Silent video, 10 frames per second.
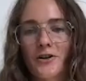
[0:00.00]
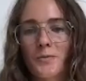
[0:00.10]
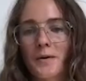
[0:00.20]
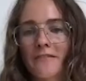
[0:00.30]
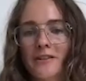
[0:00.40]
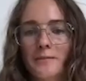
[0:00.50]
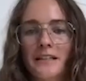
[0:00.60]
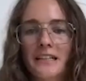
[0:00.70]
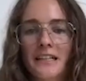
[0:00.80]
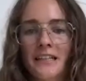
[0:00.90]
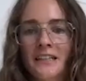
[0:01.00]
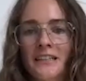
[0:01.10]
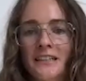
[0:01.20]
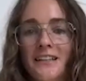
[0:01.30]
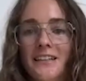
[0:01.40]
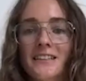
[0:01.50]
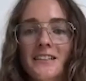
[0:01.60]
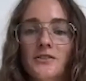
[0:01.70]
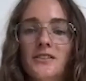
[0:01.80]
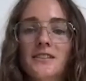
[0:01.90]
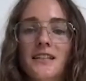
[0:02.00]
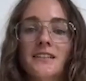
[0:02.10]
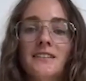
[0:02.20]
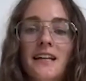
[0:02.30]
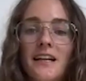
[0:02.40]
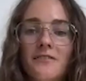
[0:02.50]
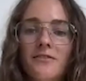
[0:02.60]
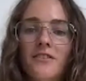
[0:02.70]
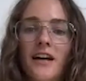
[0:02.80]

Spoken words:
hope everybody continues to stay safe,